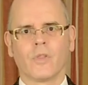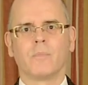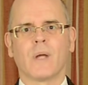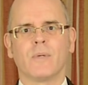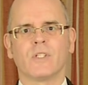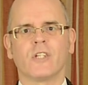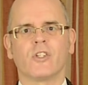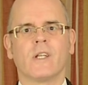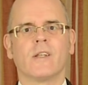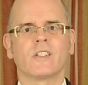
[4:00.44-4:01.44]
The
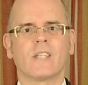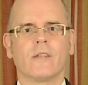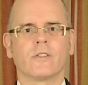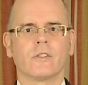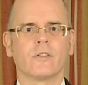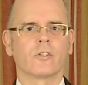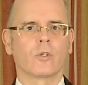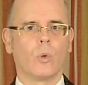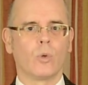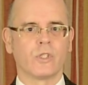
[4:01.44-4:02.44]
preposition in the sentence
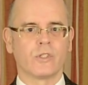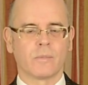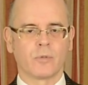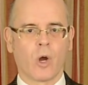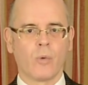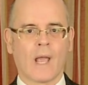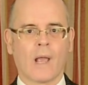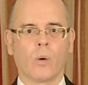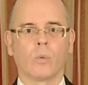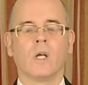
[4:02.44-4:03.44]
causes the
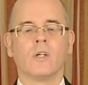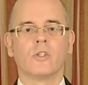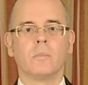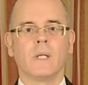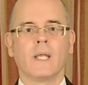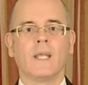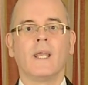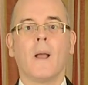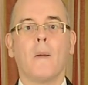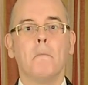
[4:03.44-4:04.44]
pronoun to
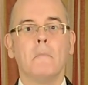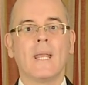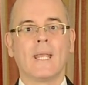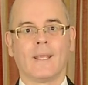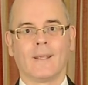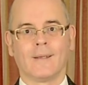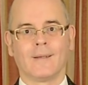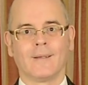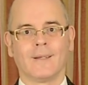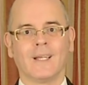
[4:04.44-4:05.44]
be me.
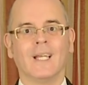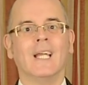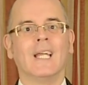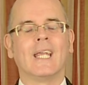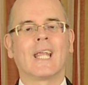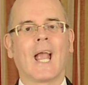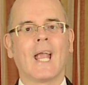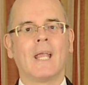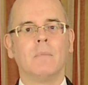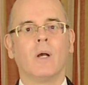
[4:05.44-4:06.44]
He
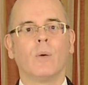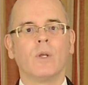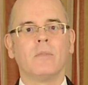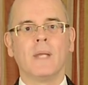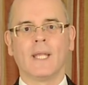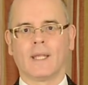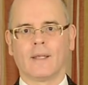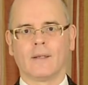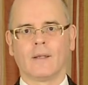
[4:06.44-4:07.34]
came with me.